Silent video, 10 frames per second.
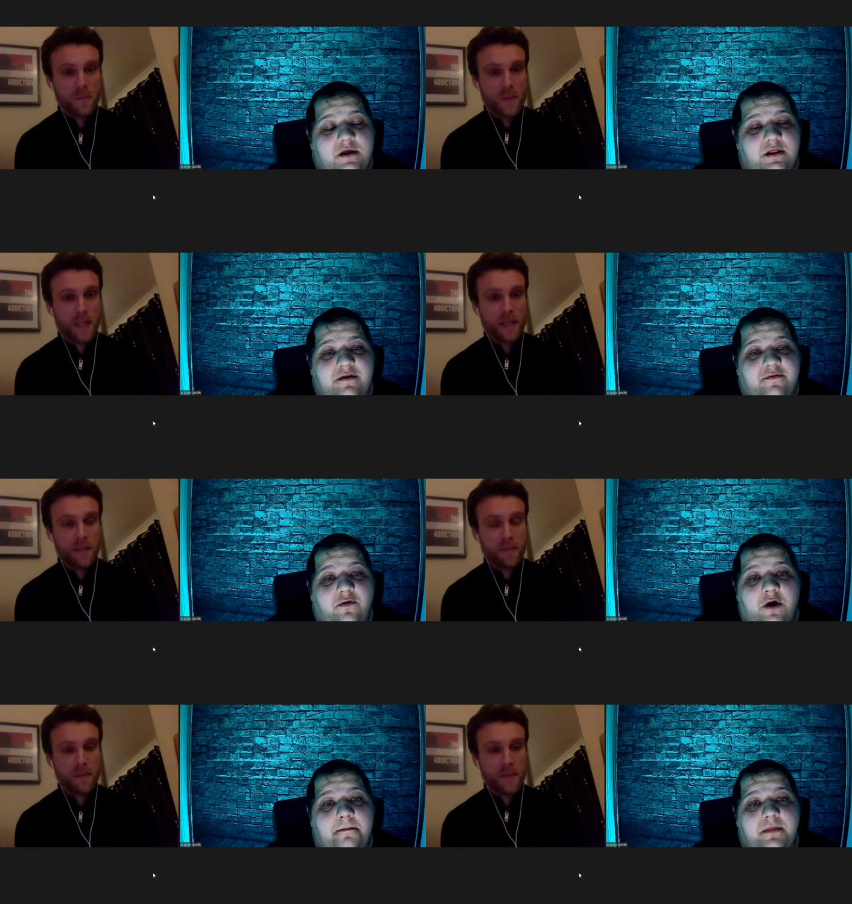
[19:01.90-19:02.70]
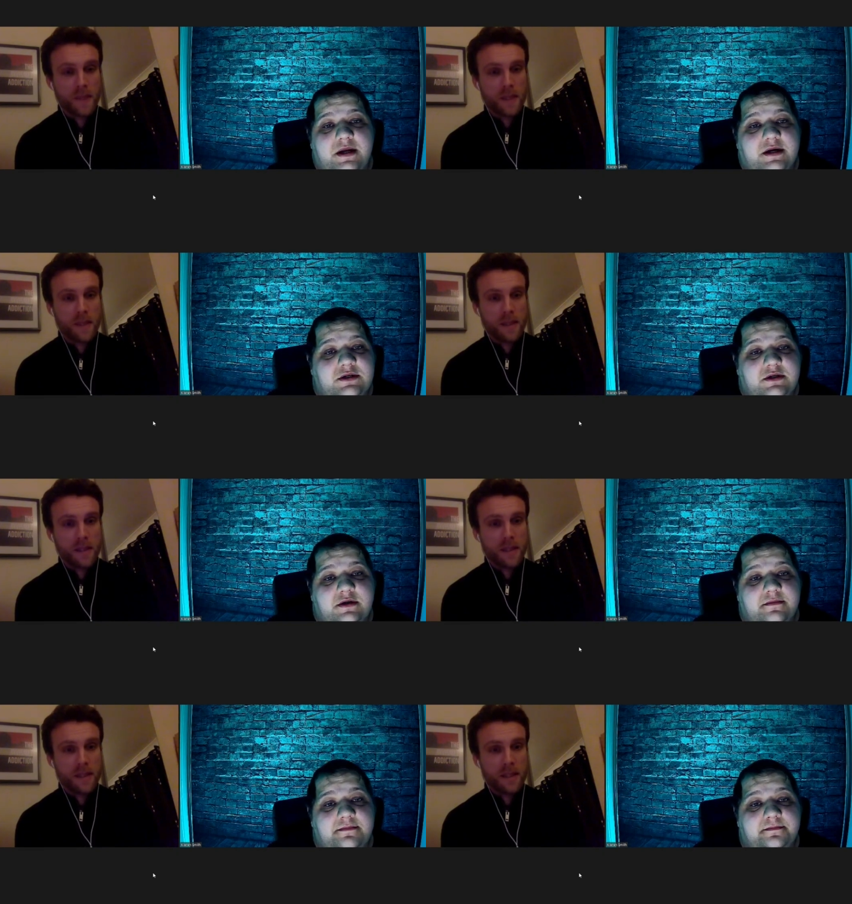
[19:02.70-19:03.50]
Speaker 1: a lethal yeah.
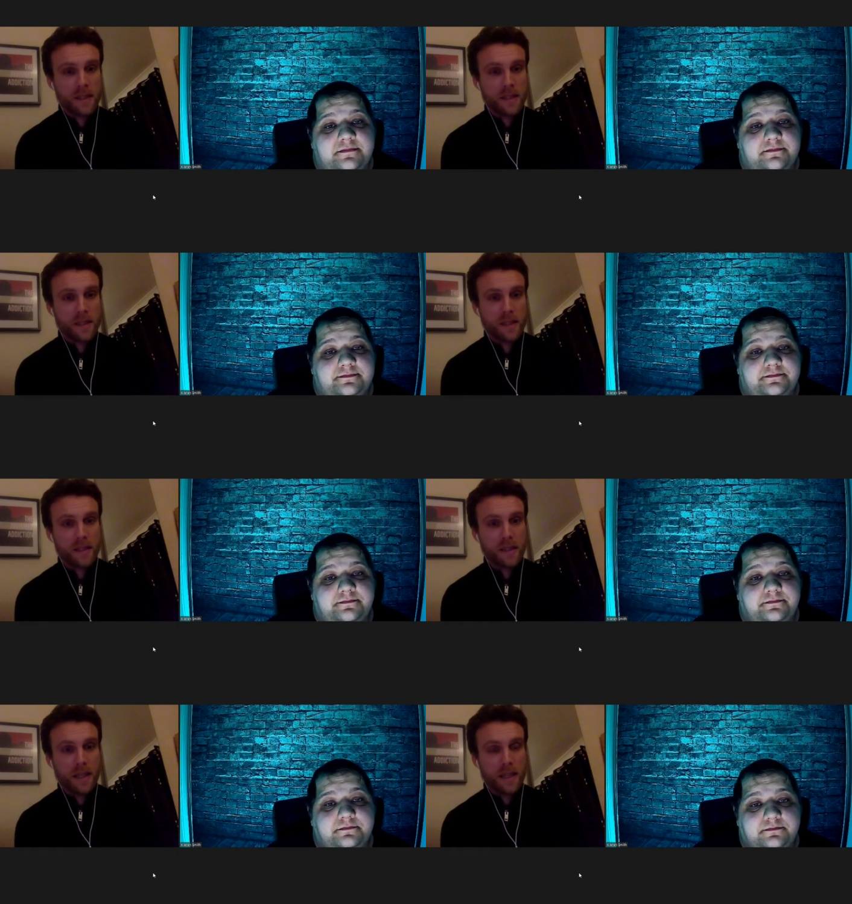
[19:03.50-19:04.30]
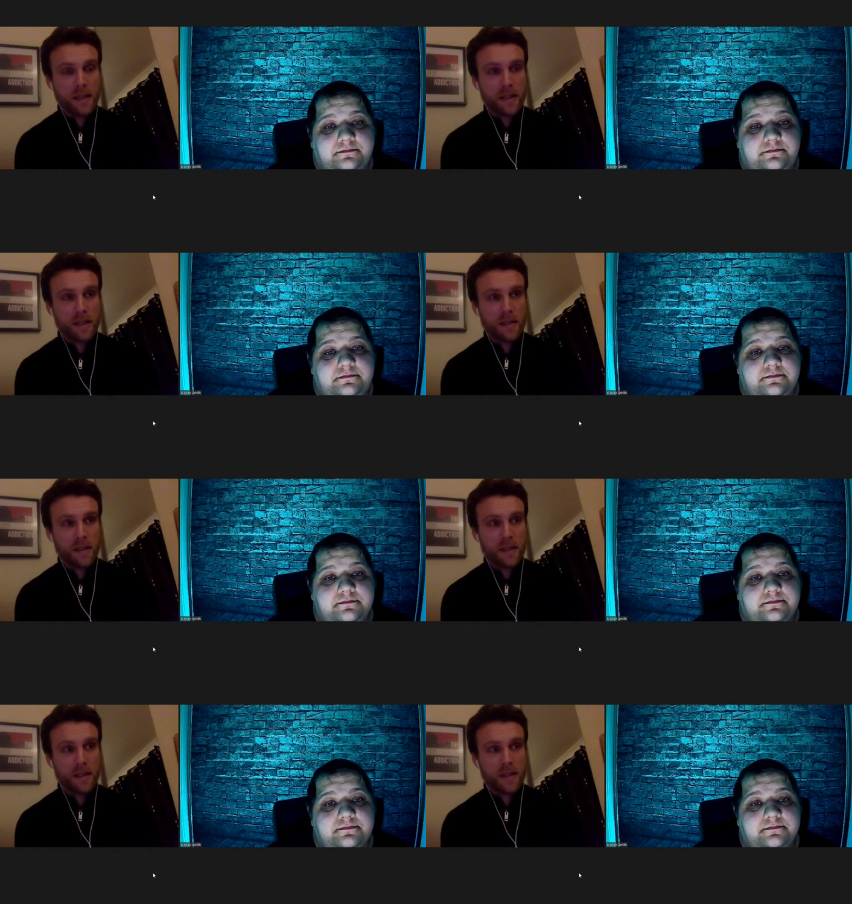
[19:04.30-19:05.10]
combination. And
Speaker 2: yeah,
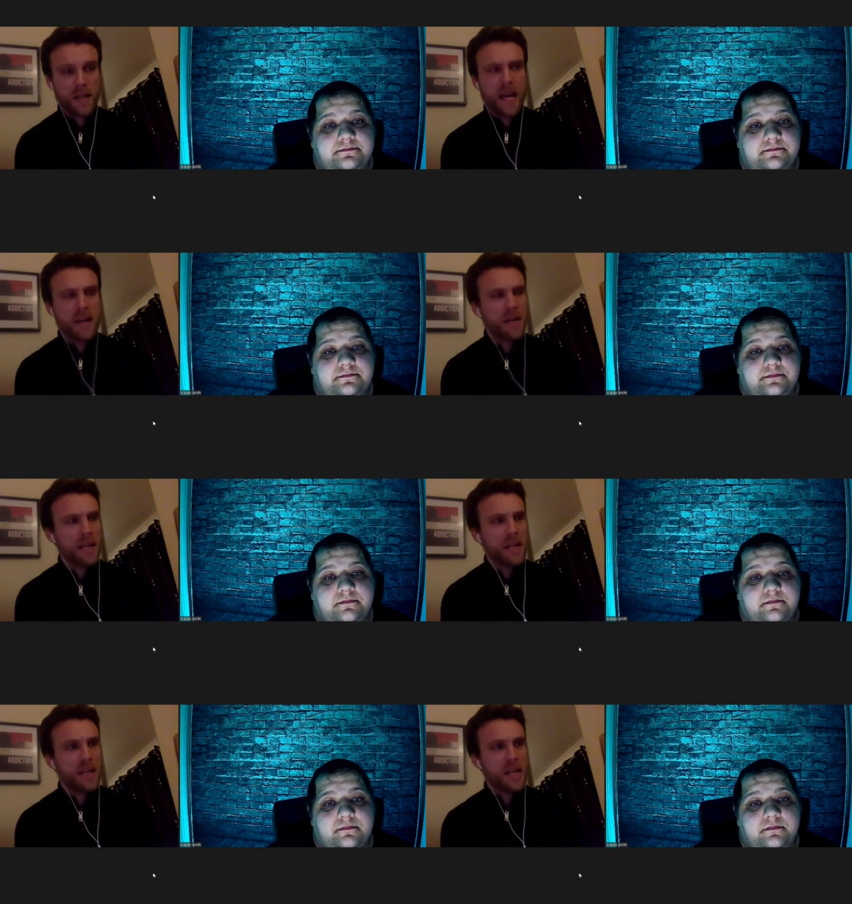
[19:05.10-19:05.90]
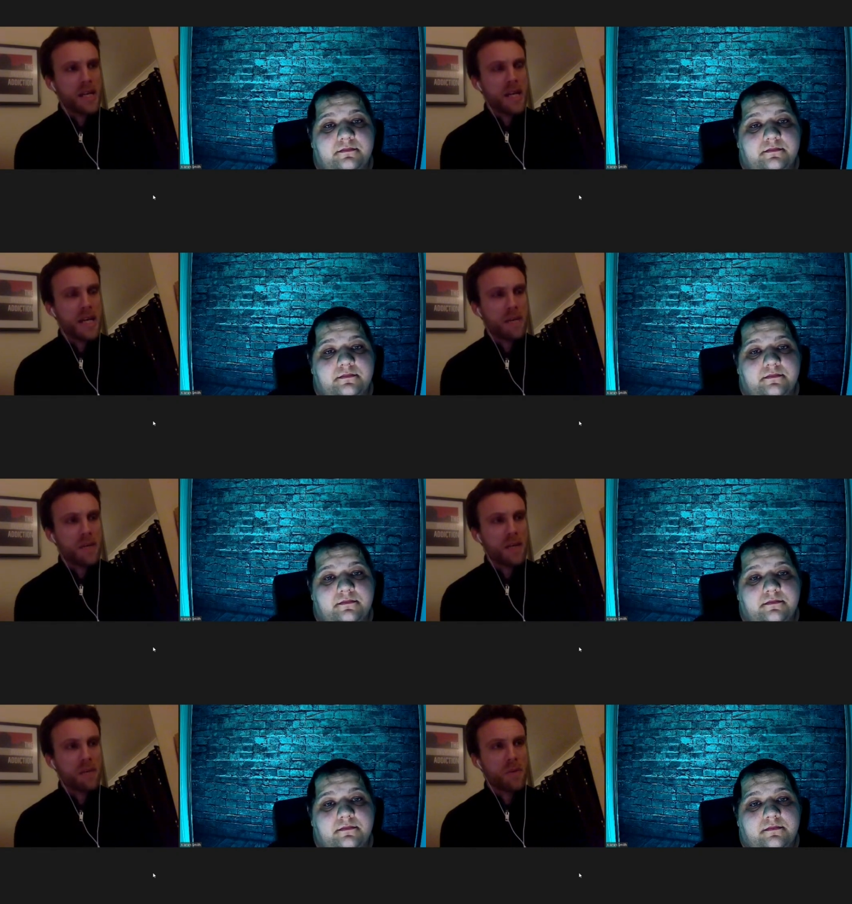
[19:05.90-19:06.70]
yeah, it,
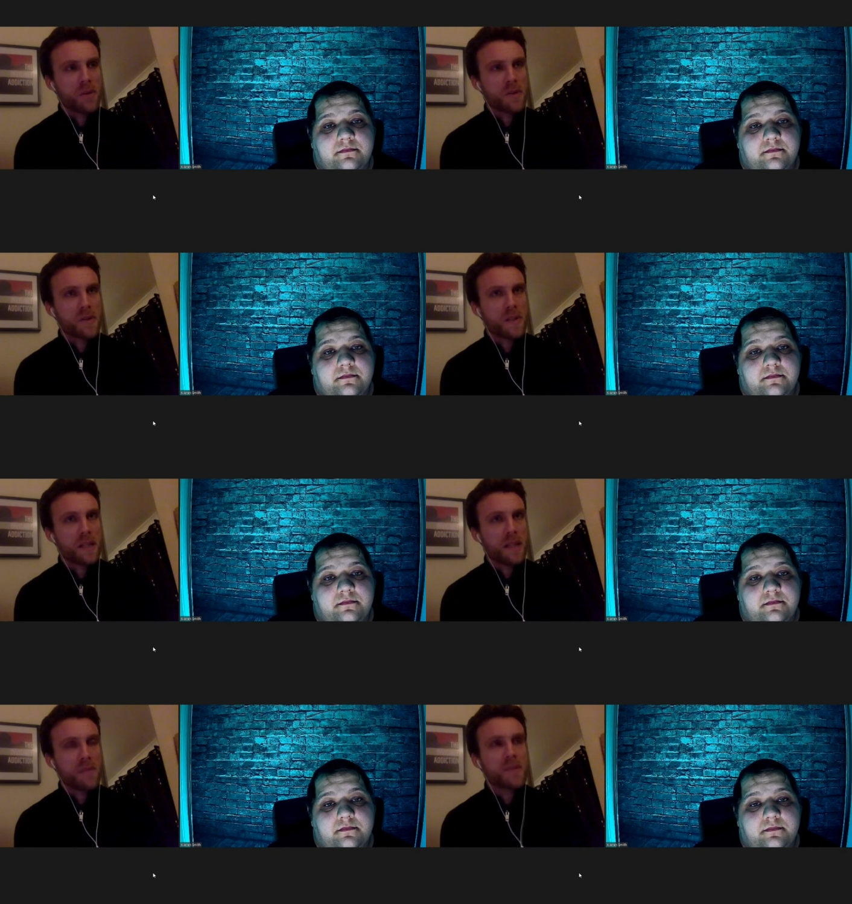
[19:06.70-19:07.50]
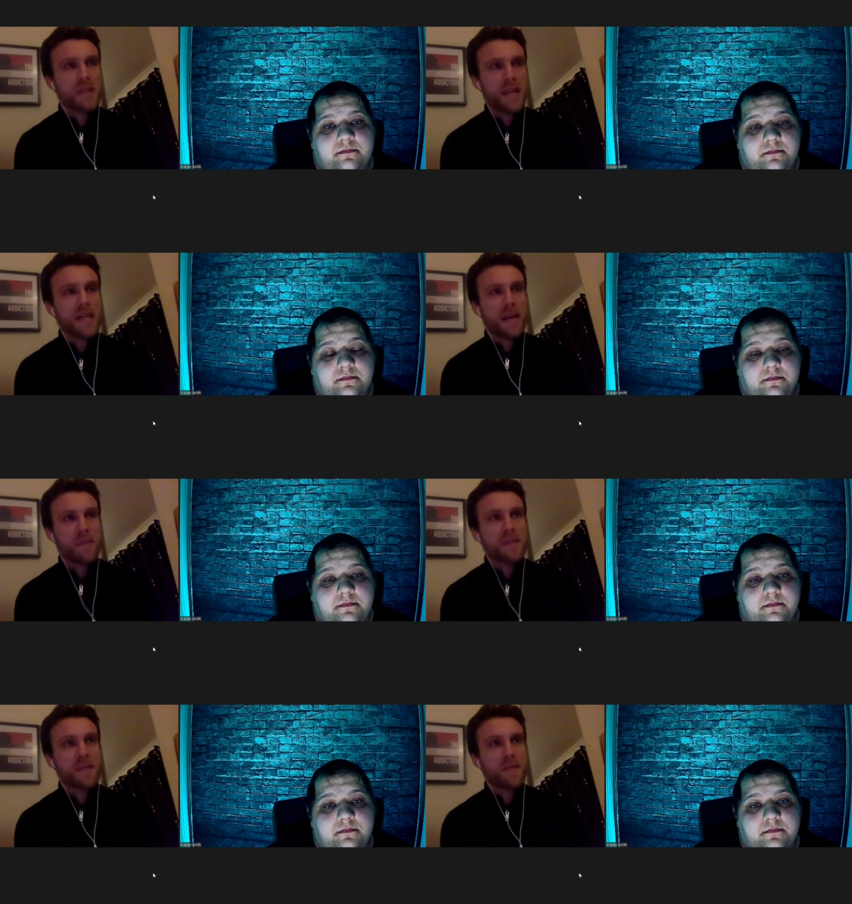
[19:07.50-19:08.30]
it, it was it was de-
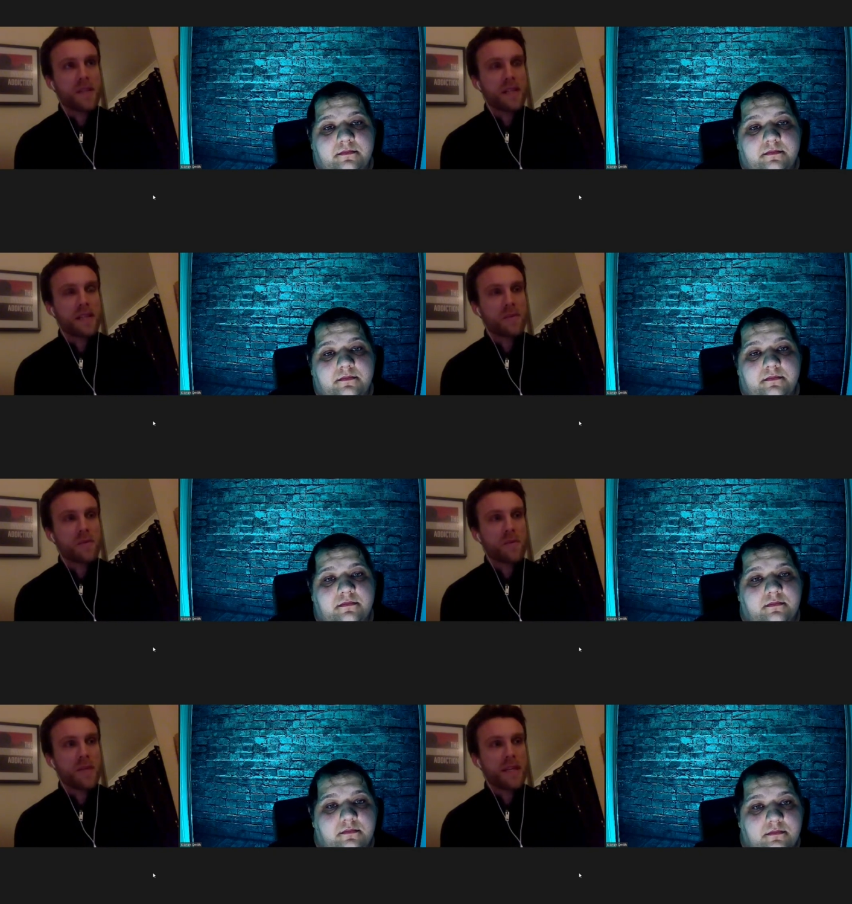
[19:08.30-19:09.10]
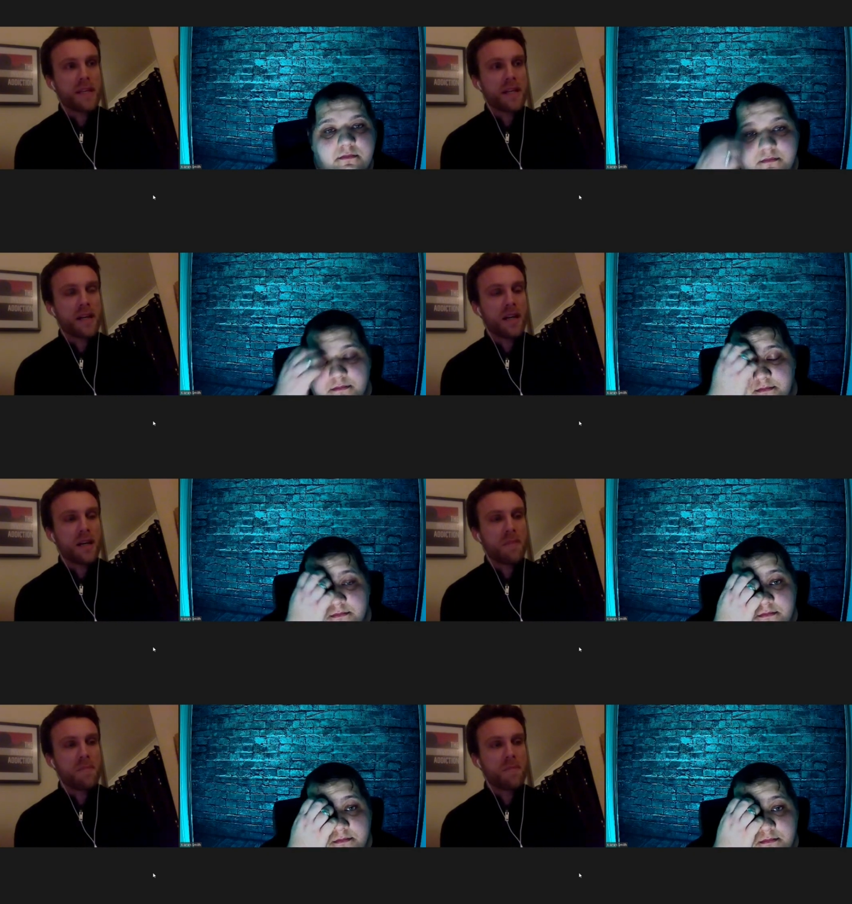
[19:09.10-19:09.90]
yeah, it was definitely lethal for me.
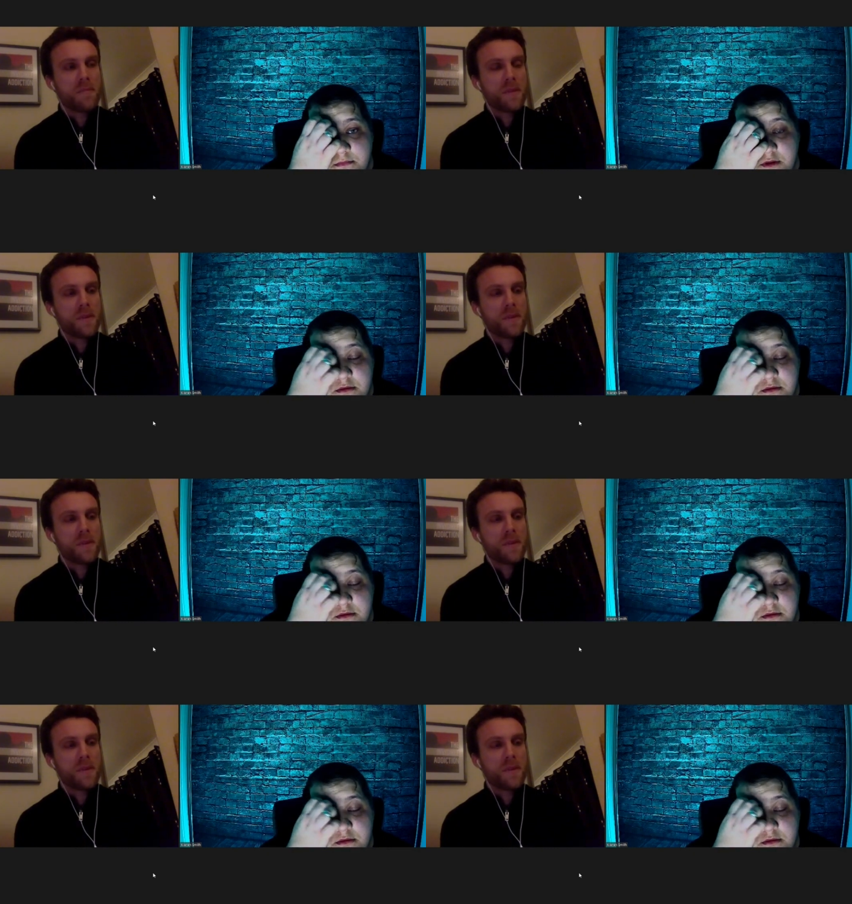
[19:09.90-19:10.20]
Um,